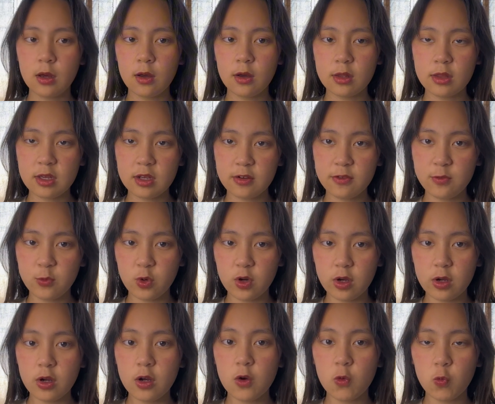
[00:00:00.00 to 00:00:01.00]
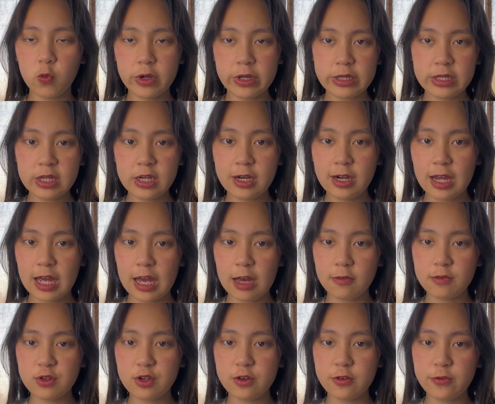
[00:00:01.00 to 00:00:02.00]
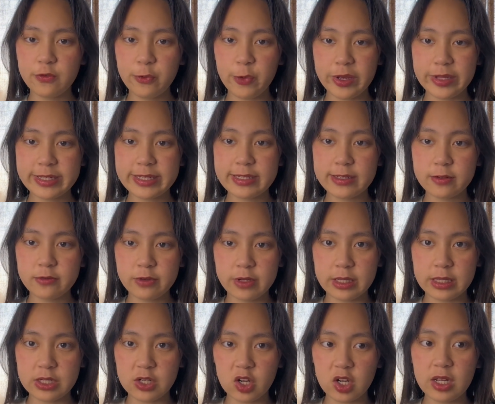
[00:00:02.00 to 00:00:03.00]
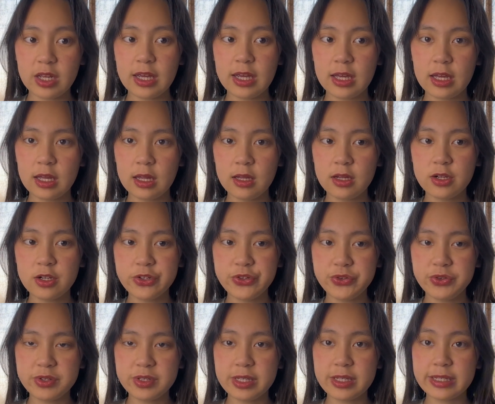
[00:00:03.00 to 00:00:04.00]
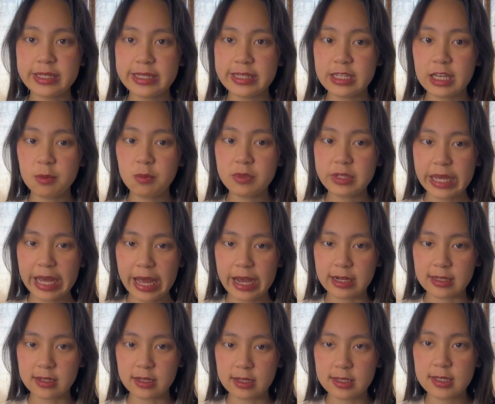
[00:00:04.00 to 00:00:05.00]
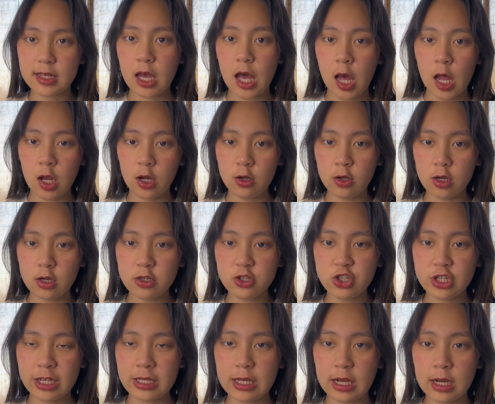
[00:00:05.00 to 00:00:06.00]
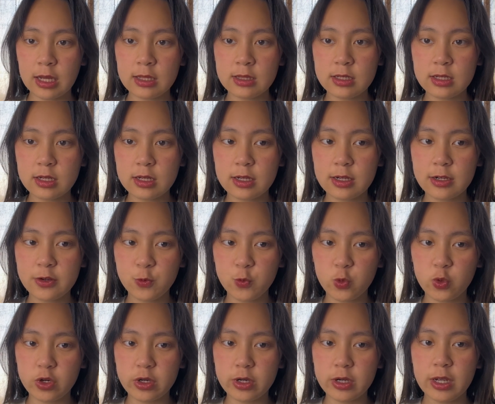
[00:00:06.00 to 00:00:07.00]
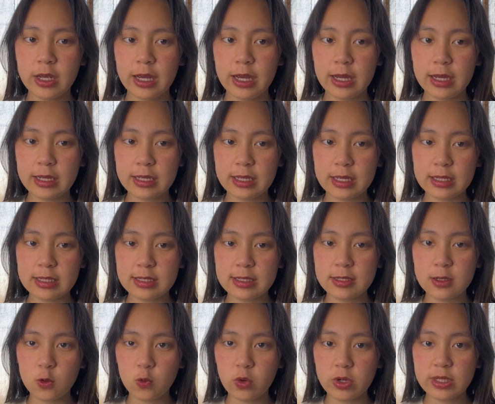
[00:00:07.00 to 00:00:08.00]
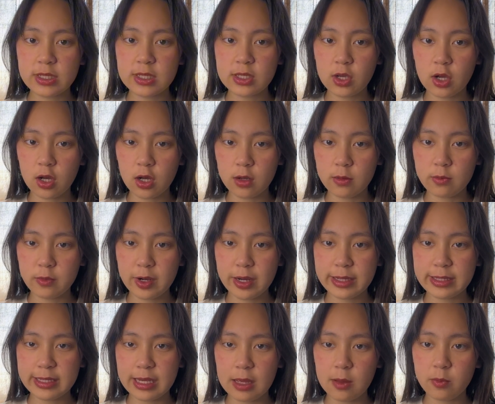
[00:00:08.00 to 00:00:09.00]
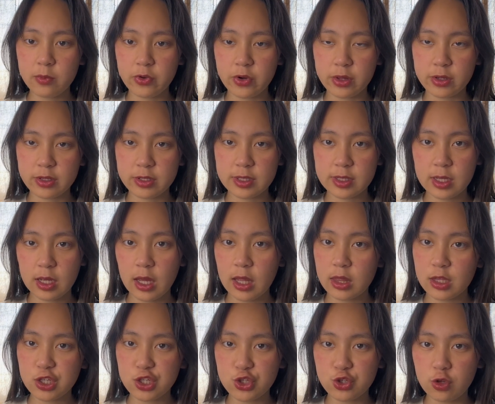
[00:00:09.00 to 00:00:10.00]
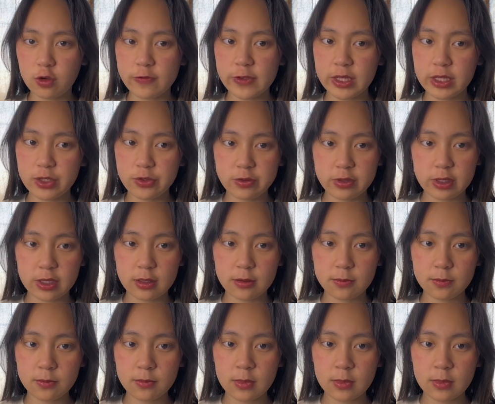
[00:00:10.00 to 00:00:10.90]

Therefore, 1 year after France surrendered, Hitler, using the same tactics, launched an undeclared war against the once comrades and brothers, the Soviet Union.